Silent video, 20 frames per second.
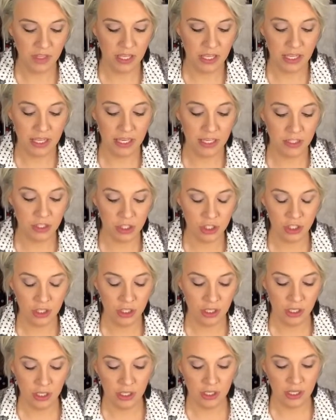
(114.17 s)
each.
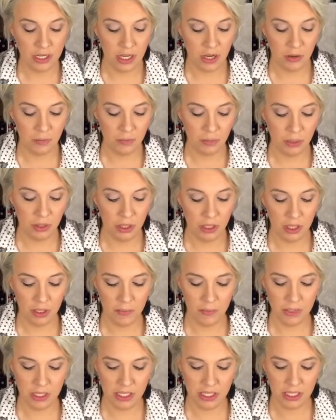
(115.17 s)
Now,
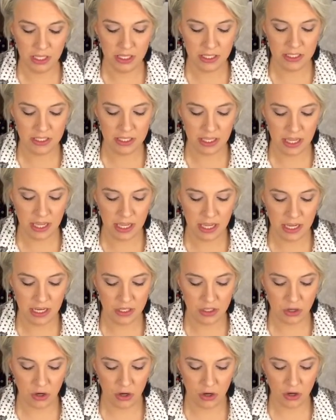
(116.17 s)
Plum is
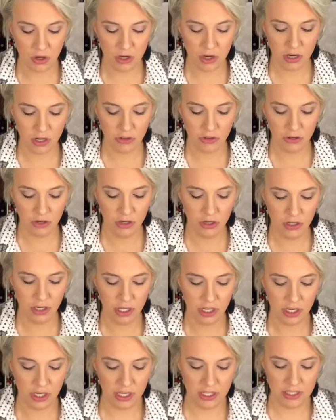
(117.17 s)
a darker color.
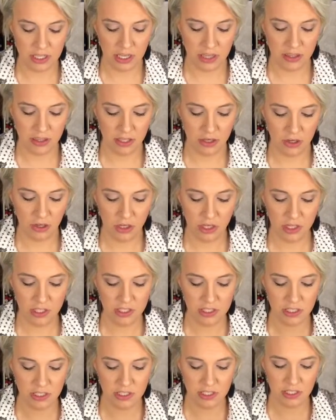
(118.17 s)
It is a thinner
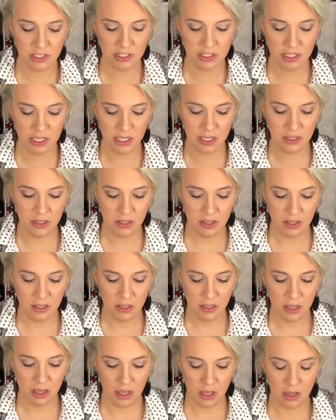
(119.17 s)
consistency.
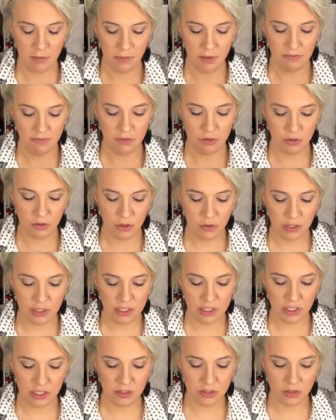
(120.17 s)
If you notice
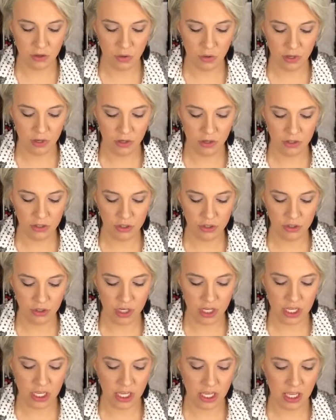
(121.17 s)
that it's going on
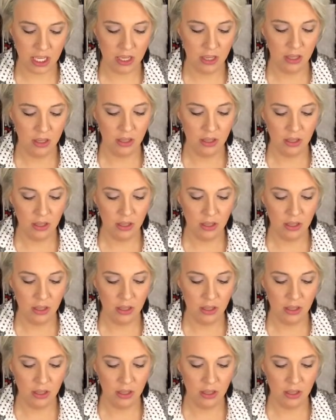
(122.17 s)
streaky,